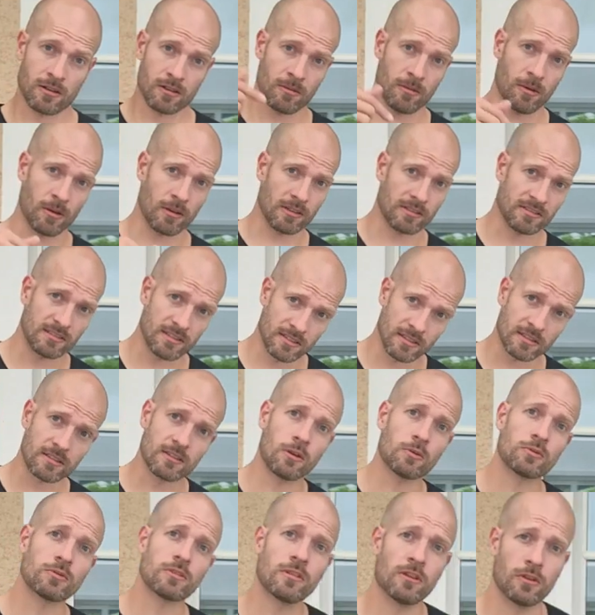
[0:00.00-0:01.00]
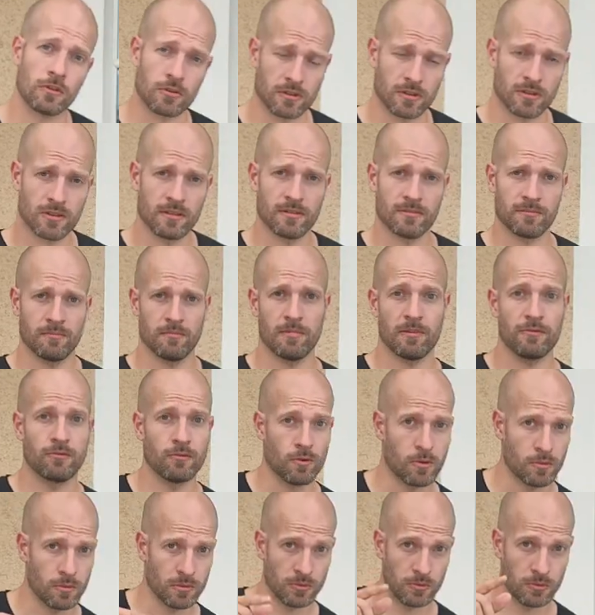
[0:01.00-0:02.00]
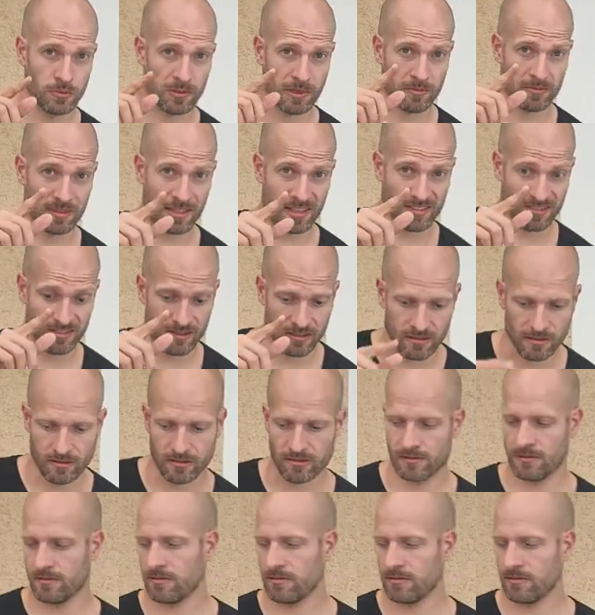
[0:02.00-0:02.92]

Come on, let's take a closer look before we do some testing.